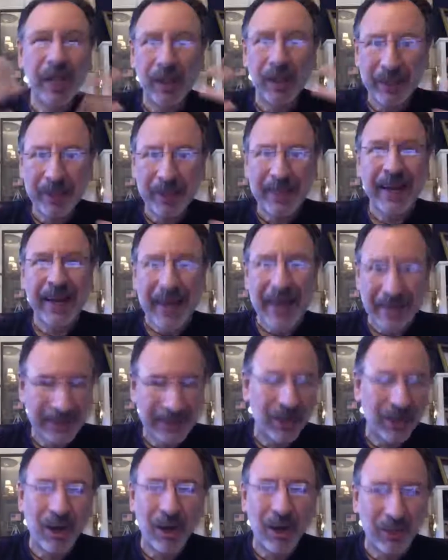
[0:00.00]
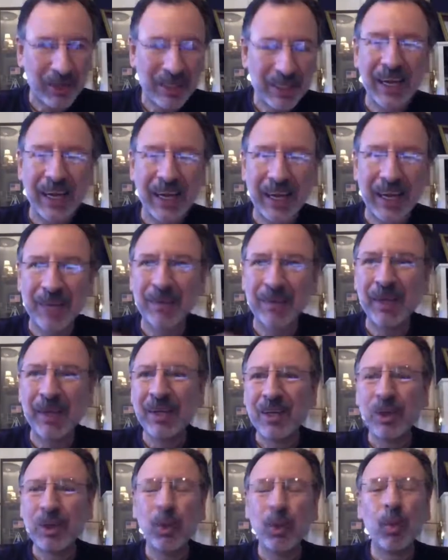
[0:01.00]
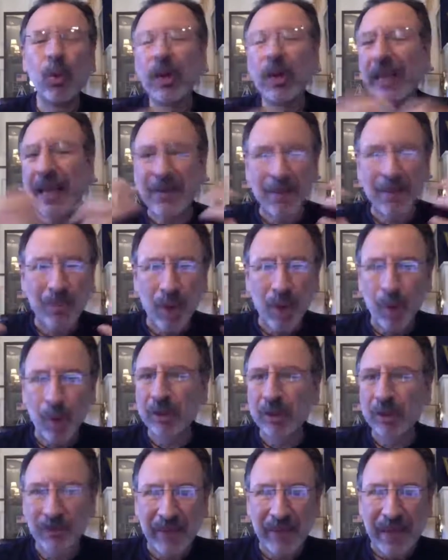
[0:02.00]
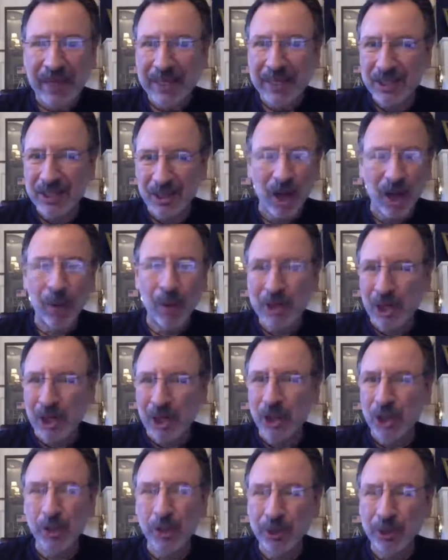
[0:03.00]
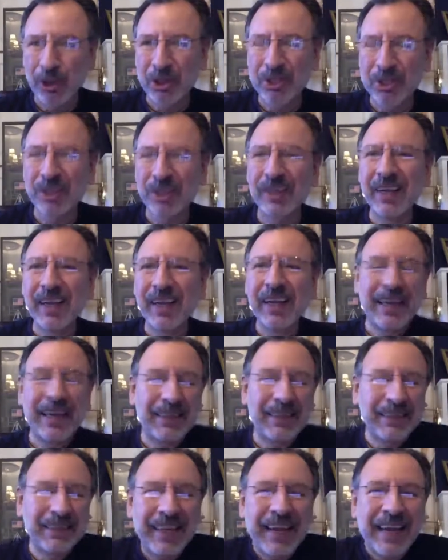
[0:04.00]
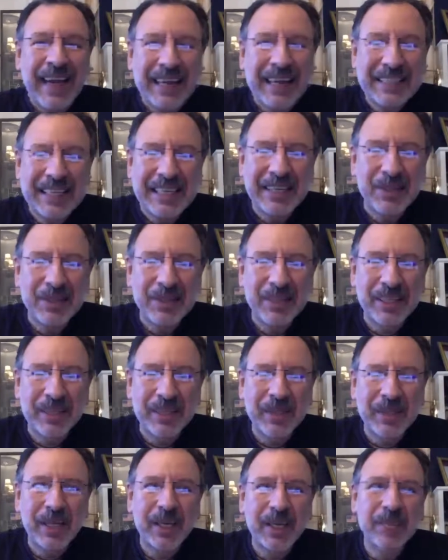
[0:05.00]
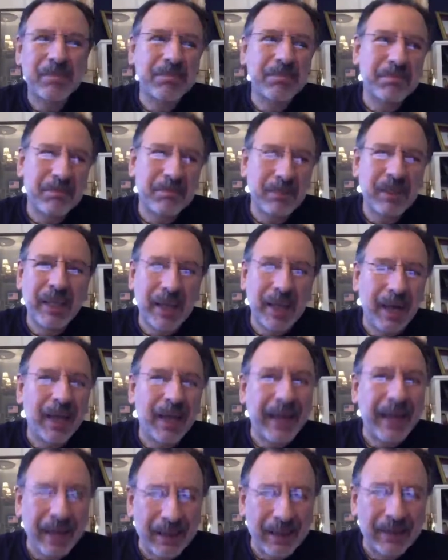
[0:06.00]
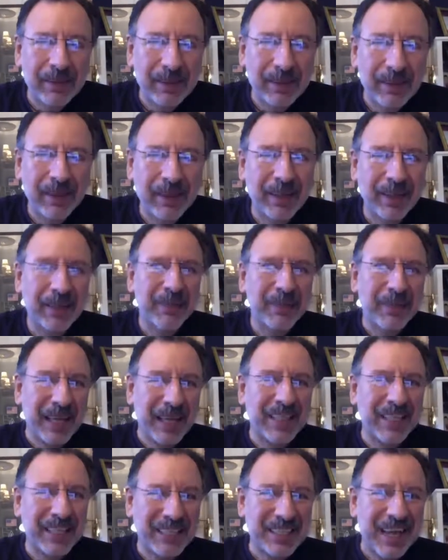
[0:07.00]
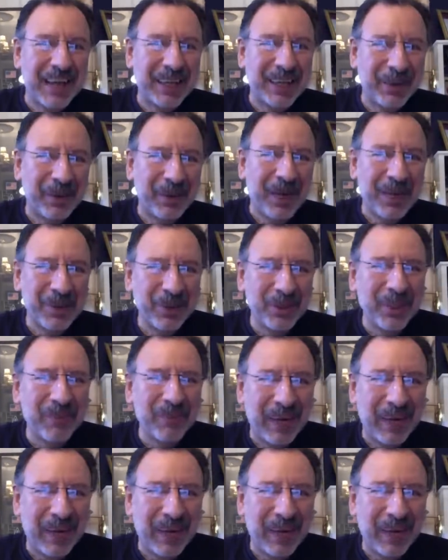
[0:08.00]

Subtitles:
be connected all the time. You will have a mobile device always on your person. Now, today I say those things and we say, yeah, and that's exactly the way I do live my